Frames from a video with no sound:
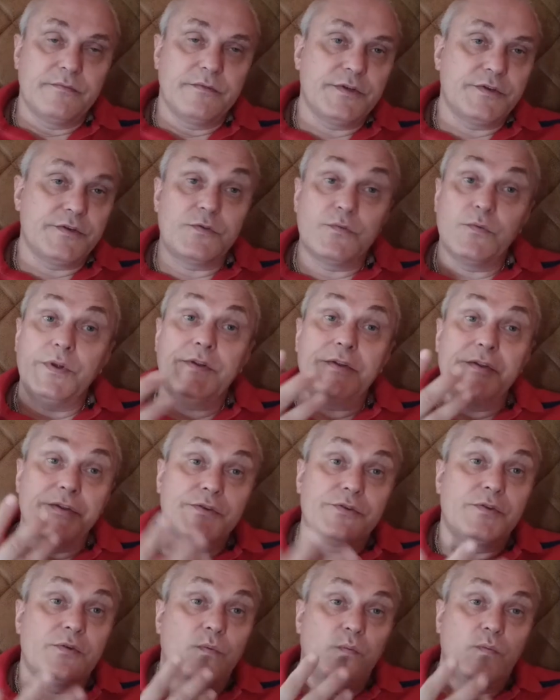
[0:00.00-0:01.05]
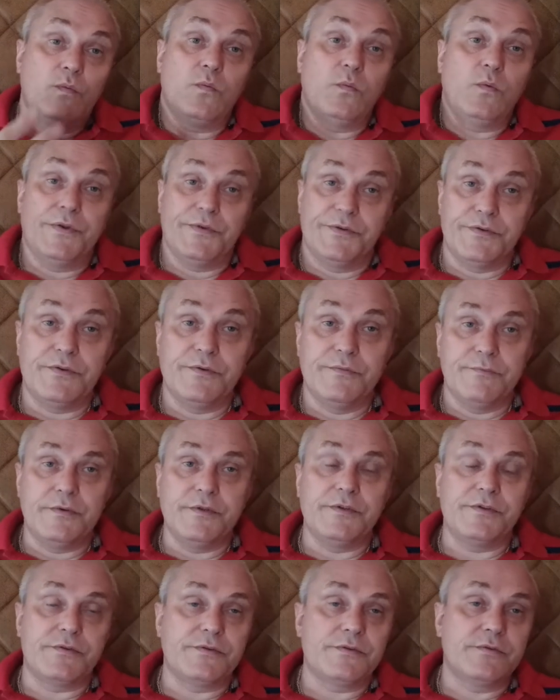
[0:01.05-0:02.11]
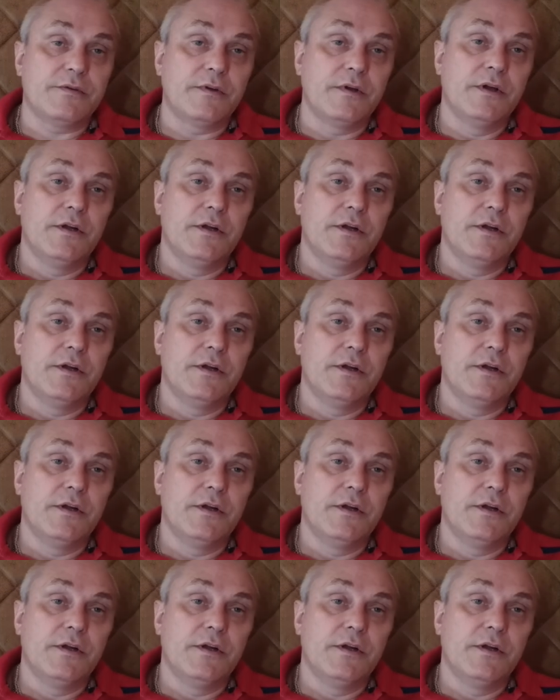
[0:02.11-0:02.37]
The sweetness of wisdom is